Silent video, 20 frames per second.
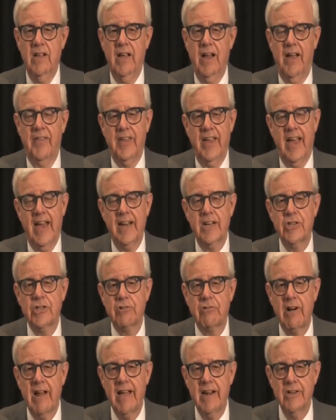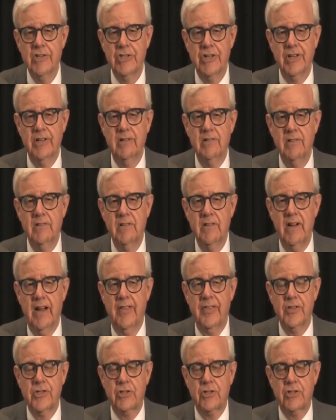And they had a strategy. And the